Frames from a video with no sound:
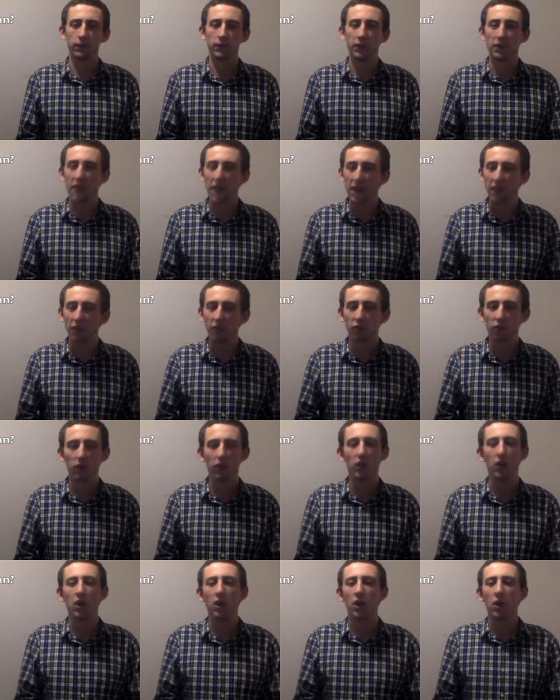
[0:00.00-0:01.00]
Yes,
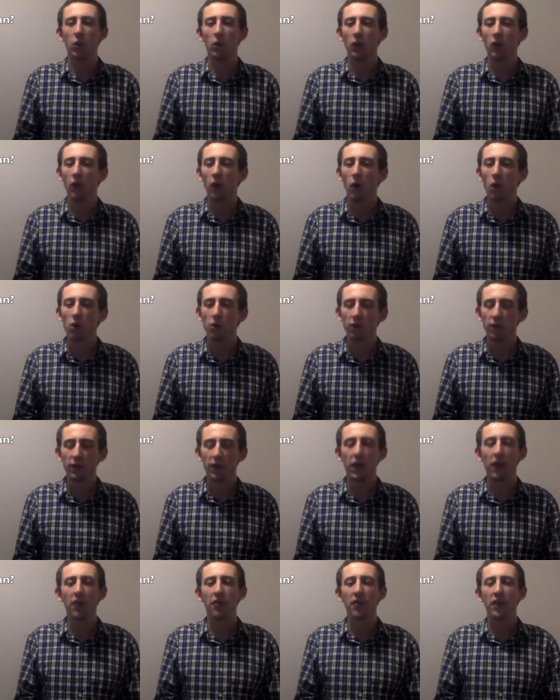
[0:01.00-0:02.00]
we long for that